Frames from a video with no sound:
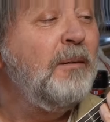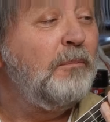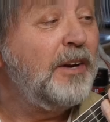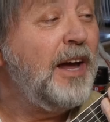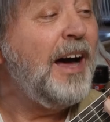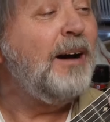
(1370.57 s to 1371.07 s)

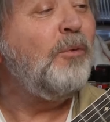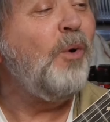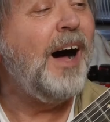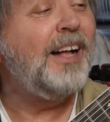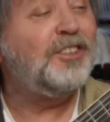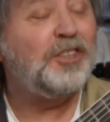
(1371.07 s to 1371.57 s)
but I'm
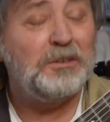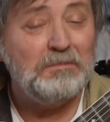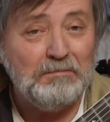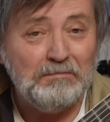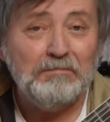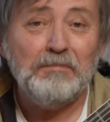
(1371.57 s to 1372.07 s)

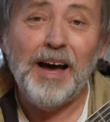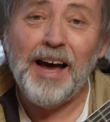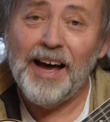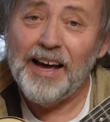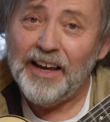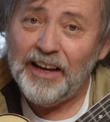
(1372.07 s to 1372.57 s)
watching
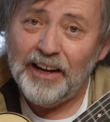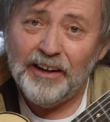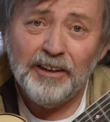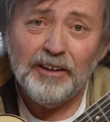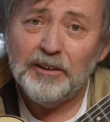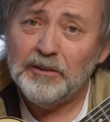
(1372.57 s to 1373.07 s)
my
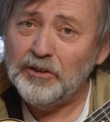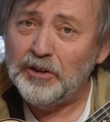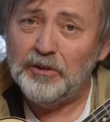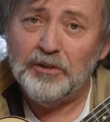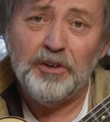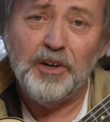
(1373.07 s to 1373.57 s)
hair
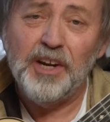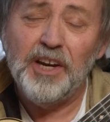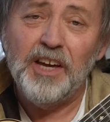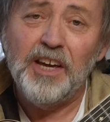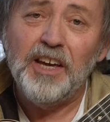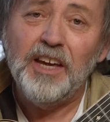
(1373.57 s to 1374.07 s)
turn gray.